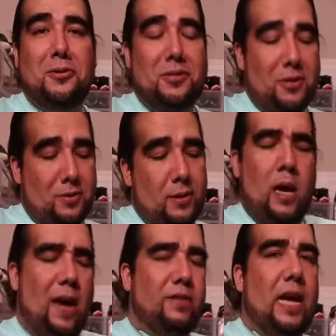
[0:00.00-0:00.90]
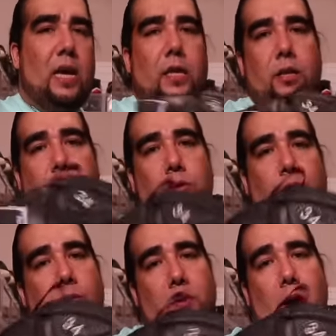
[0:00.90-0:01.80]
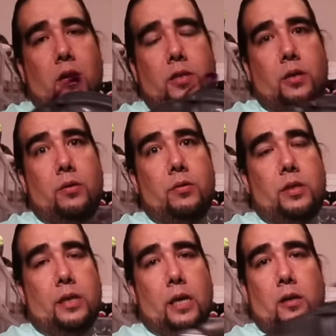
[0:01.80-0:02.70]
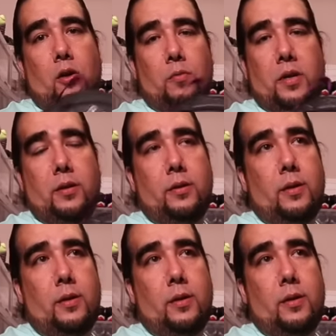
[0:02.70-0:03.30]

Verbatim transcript: So I've taken these shoes with me also to Kicklahoma